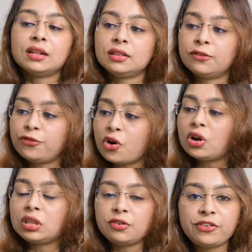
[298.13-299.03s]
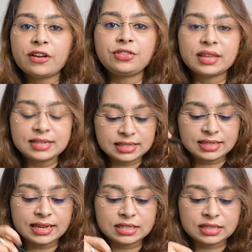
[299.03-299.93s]
The 4th, 5th, and
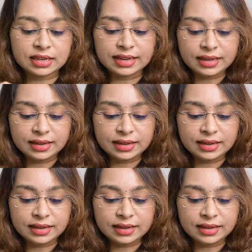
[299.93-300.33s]
6th